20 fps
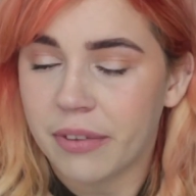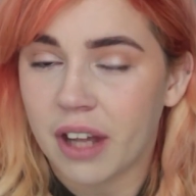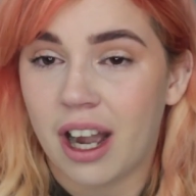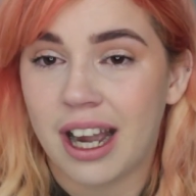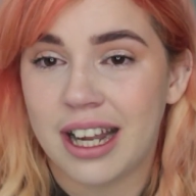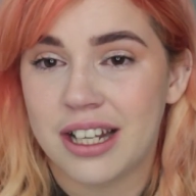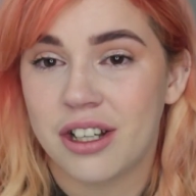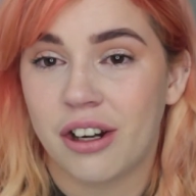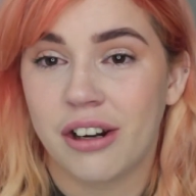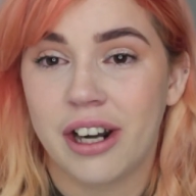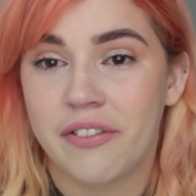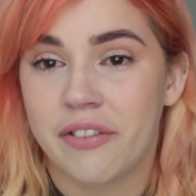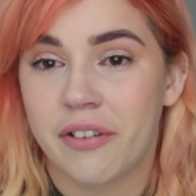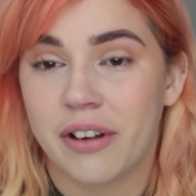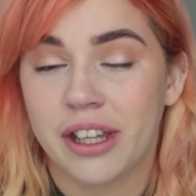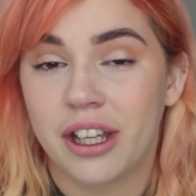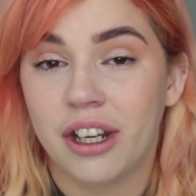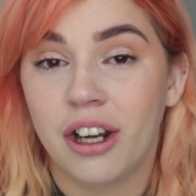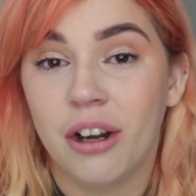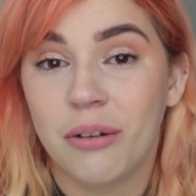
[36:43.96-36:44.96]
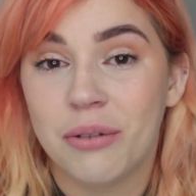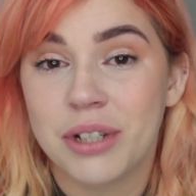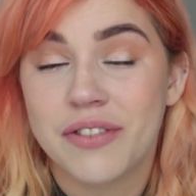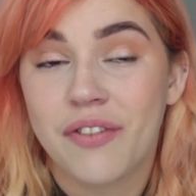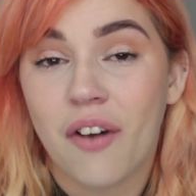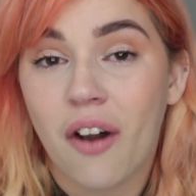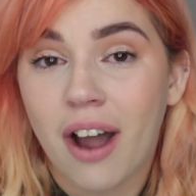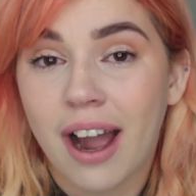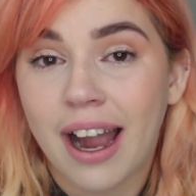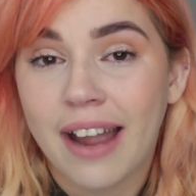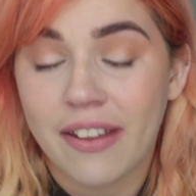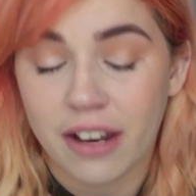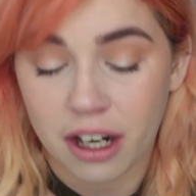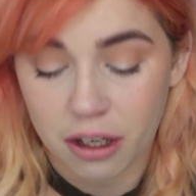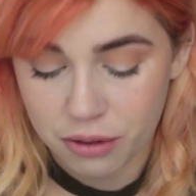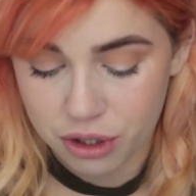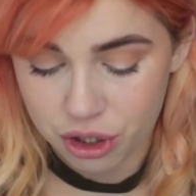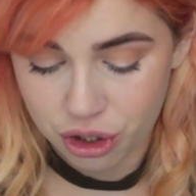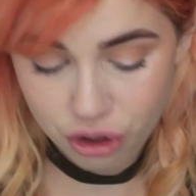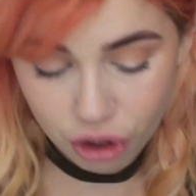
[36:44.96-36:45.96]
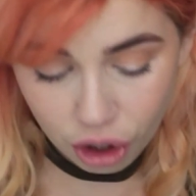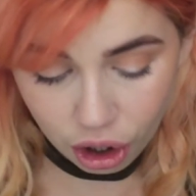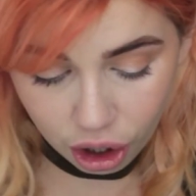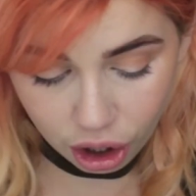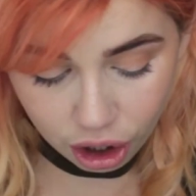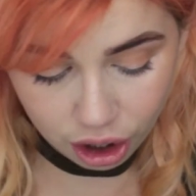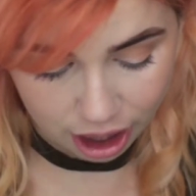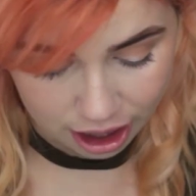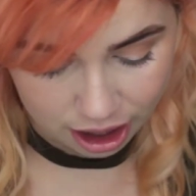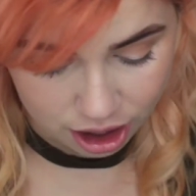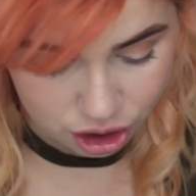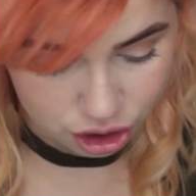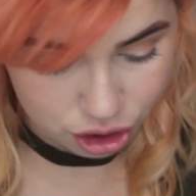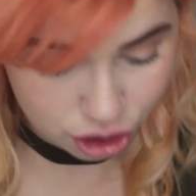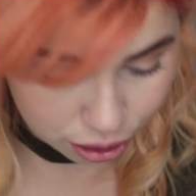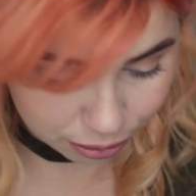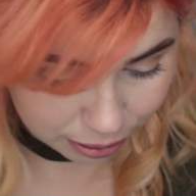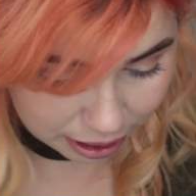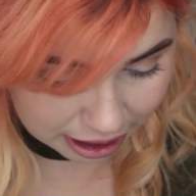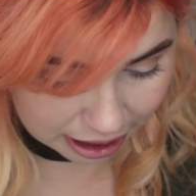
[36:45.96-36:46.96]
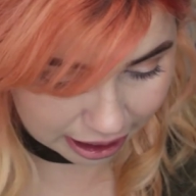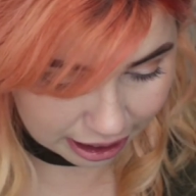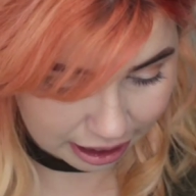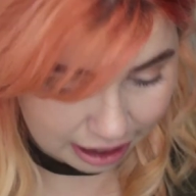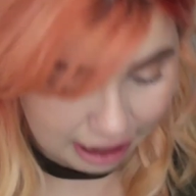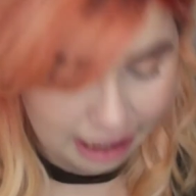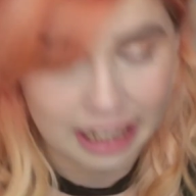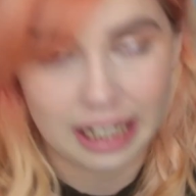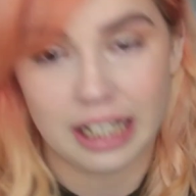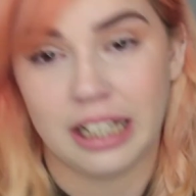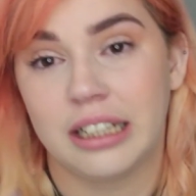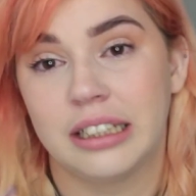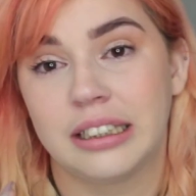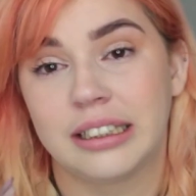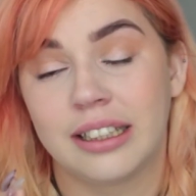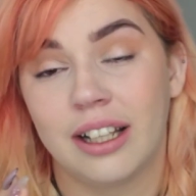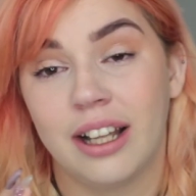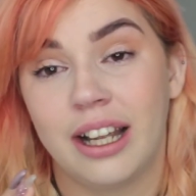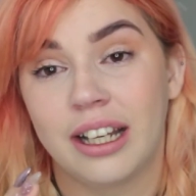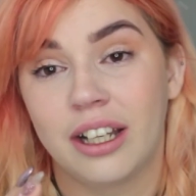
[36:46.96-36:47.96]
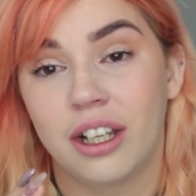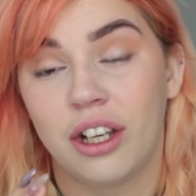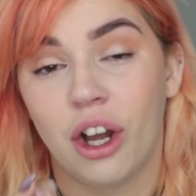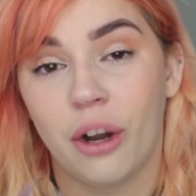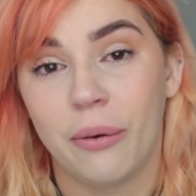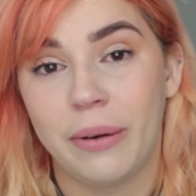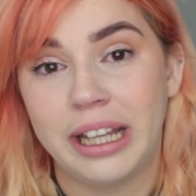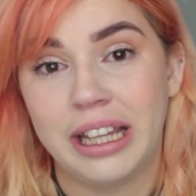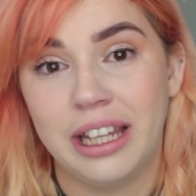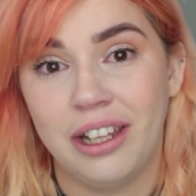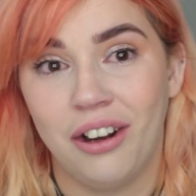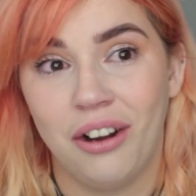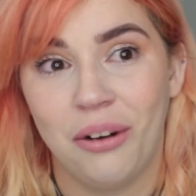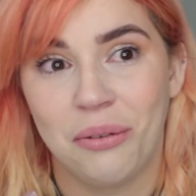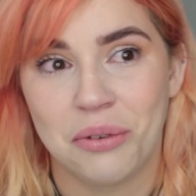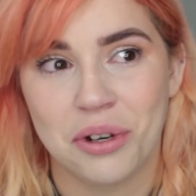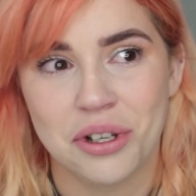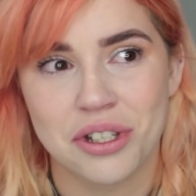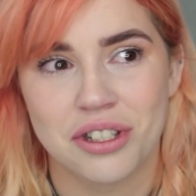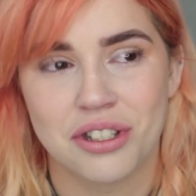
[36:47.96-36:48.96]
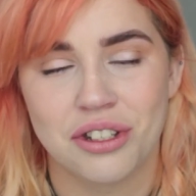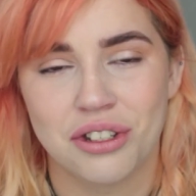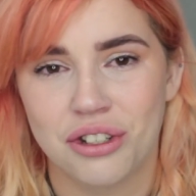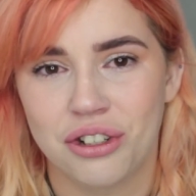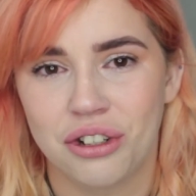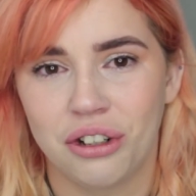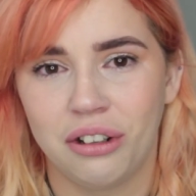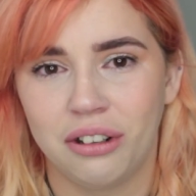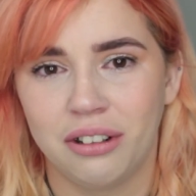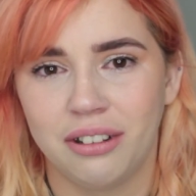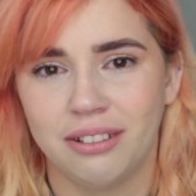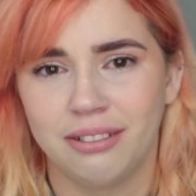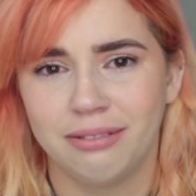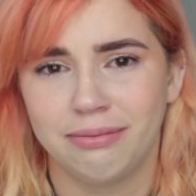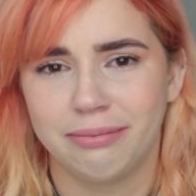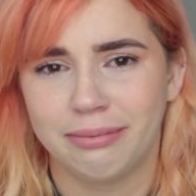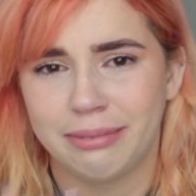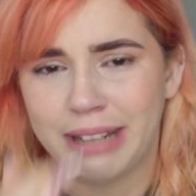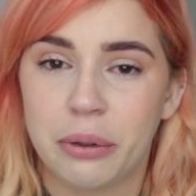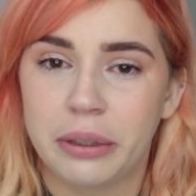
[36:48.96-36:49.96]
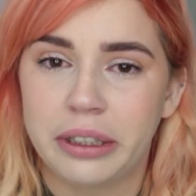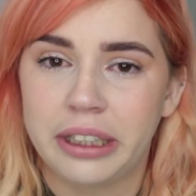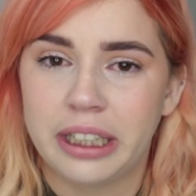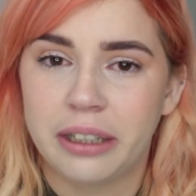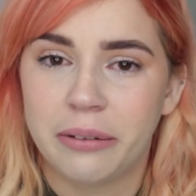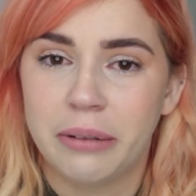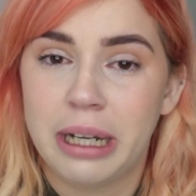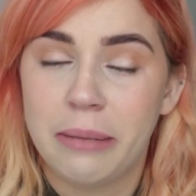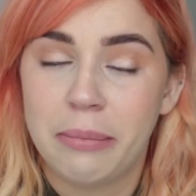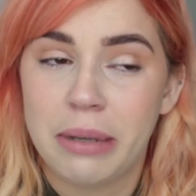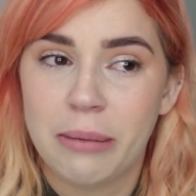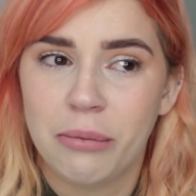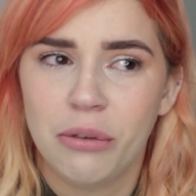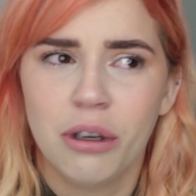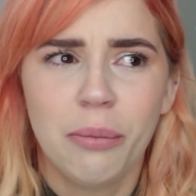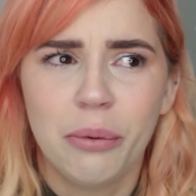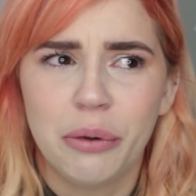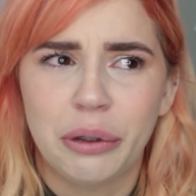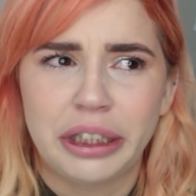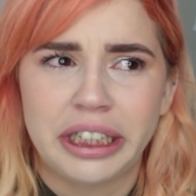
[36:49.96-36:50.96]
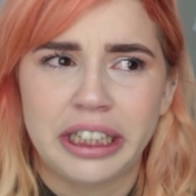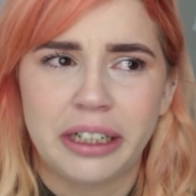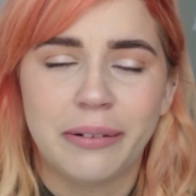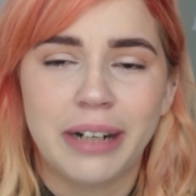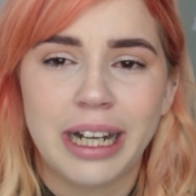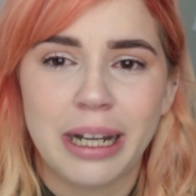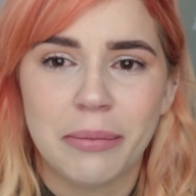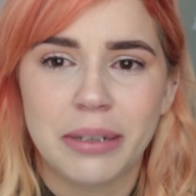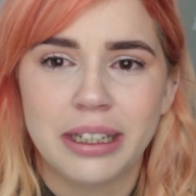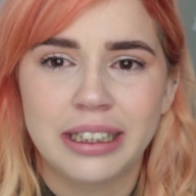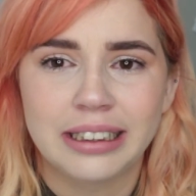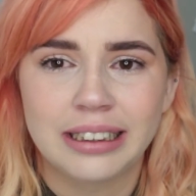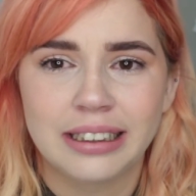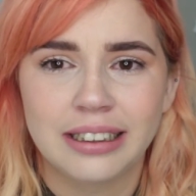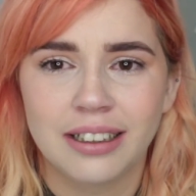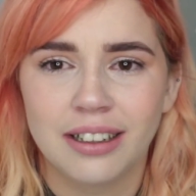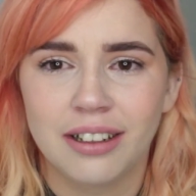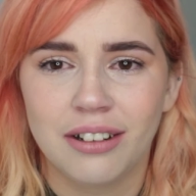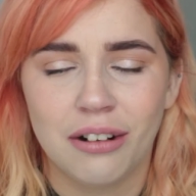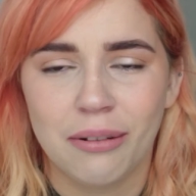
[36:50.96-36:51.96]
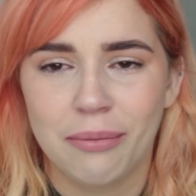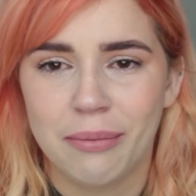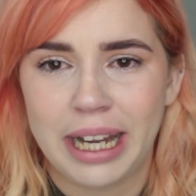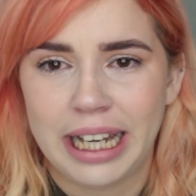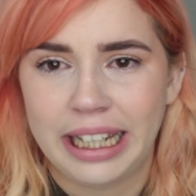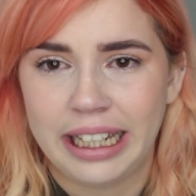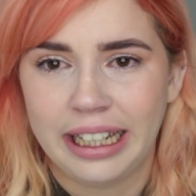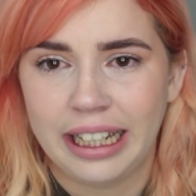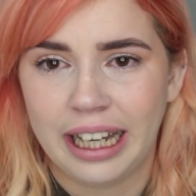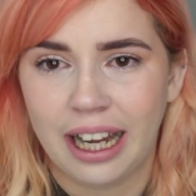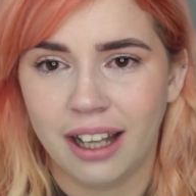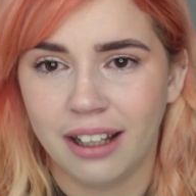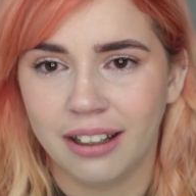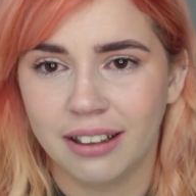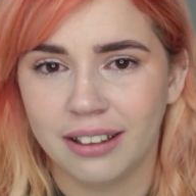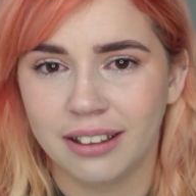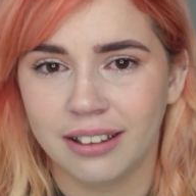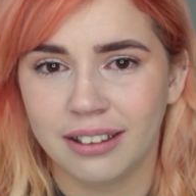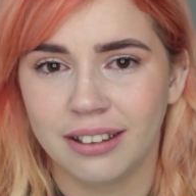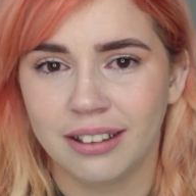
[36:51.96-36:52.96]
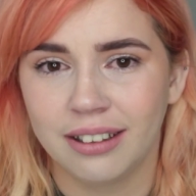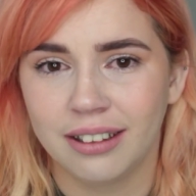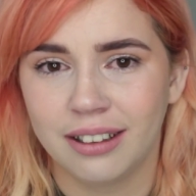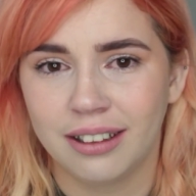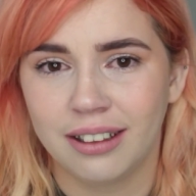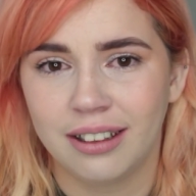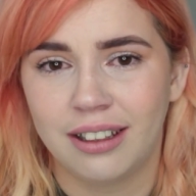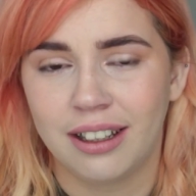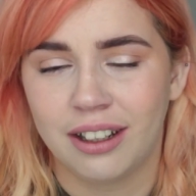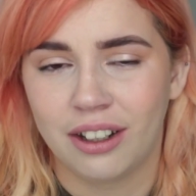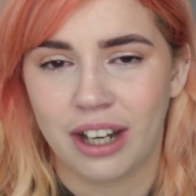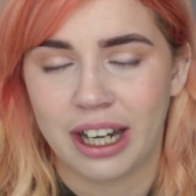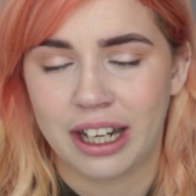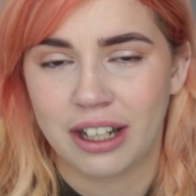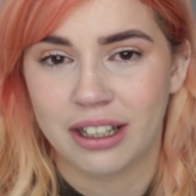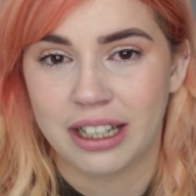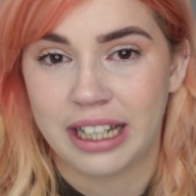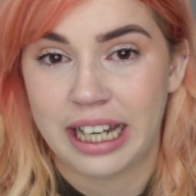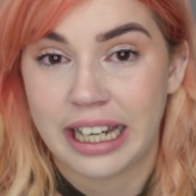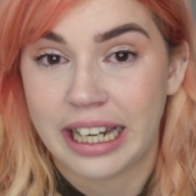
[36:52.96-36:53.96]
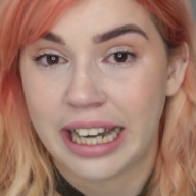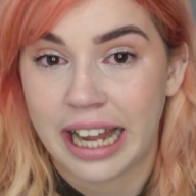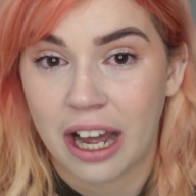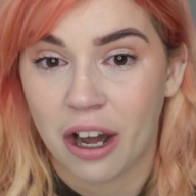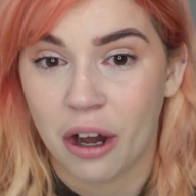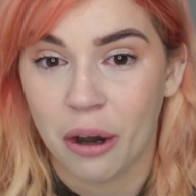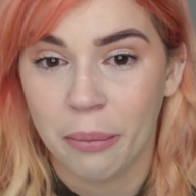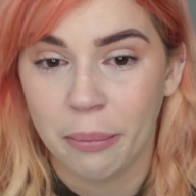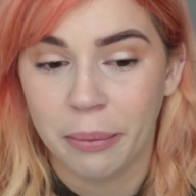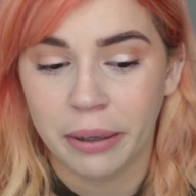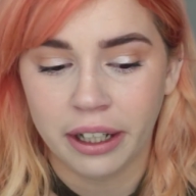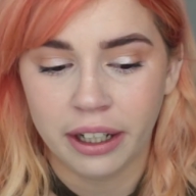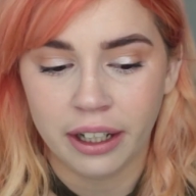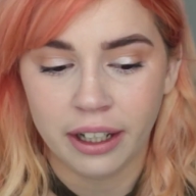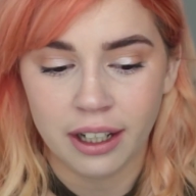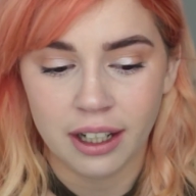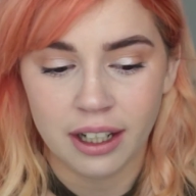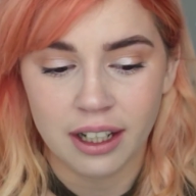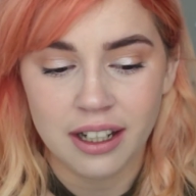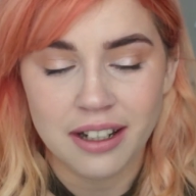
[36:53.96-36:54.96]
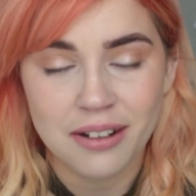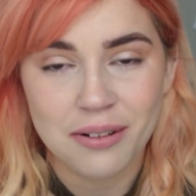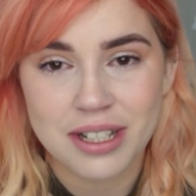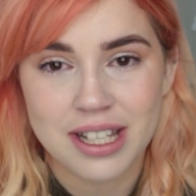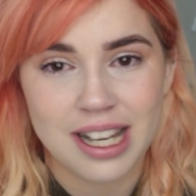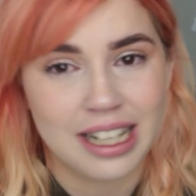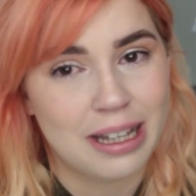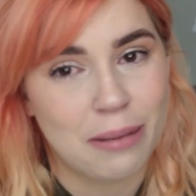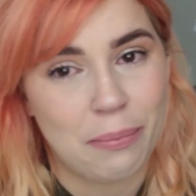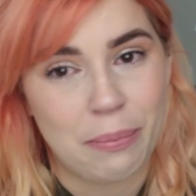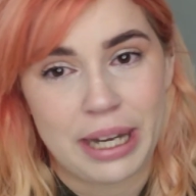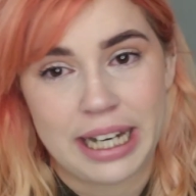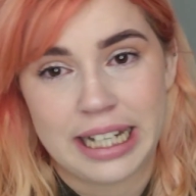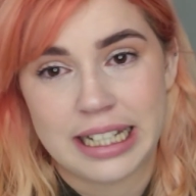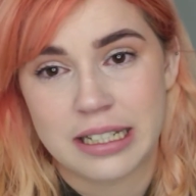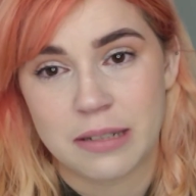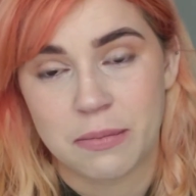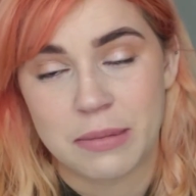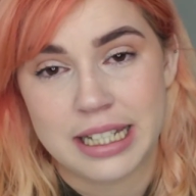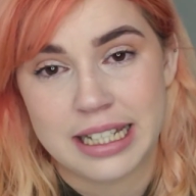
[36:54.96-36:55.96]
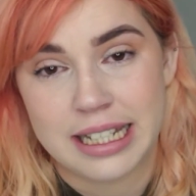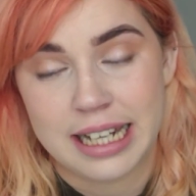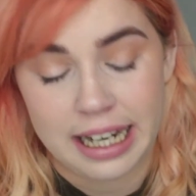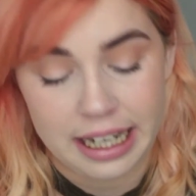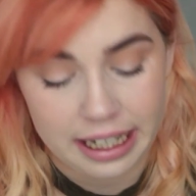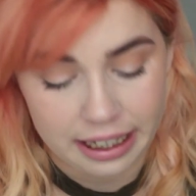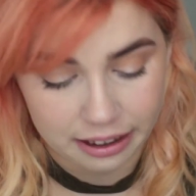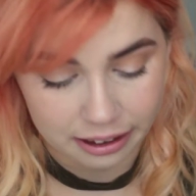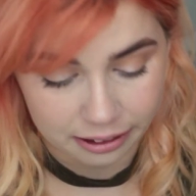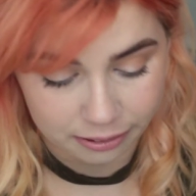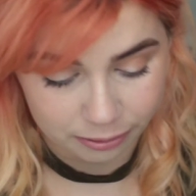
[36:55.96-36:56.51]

I told everyone that I was fine, that I was strong, I could do it, and just like knowing that I wasn't strong, pushing away, not pushing away, but just not making out that I needed help was like the biggest mistake.